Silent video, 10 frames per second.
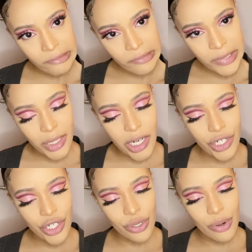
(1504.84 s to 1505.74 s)
Not
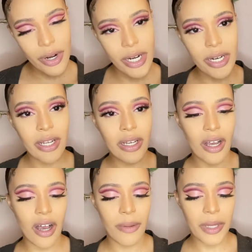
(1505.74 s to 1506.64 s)
sure
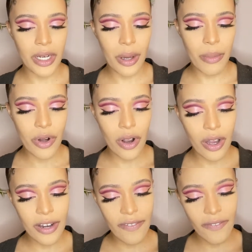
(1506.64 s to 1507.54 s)
the number
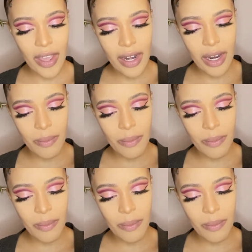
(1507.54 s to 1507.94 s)
on it faded,